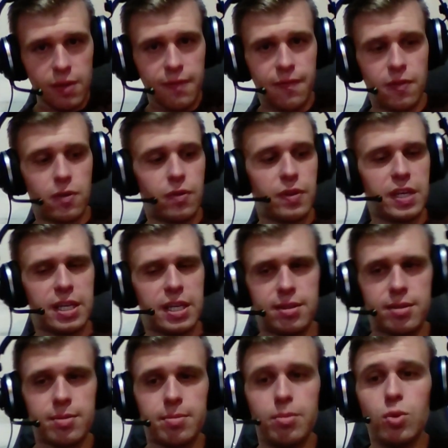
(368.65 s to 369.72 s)
for
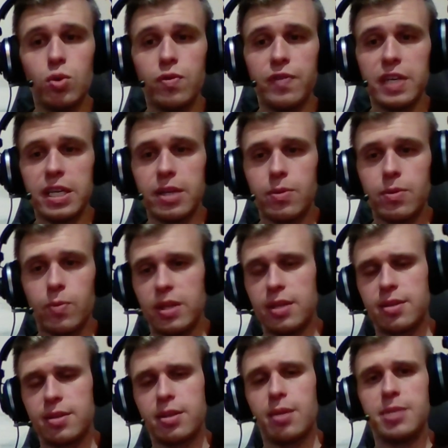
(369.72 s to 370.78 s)
this movie when
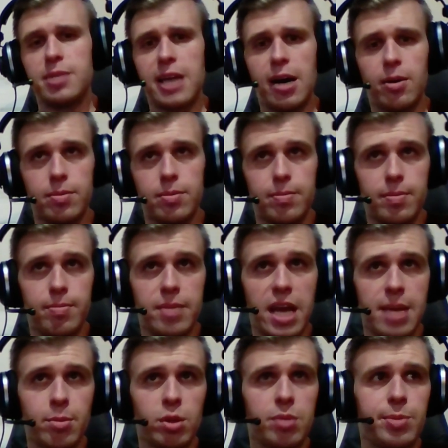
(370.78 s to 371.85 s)
this comes out,
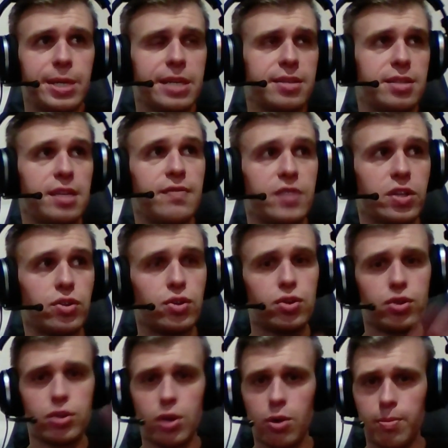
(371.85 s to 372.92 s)
namely because they've done
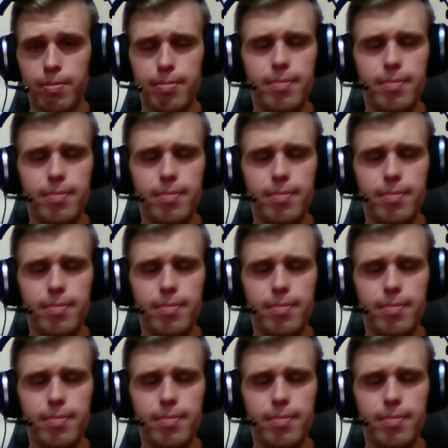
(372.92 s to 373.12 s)
so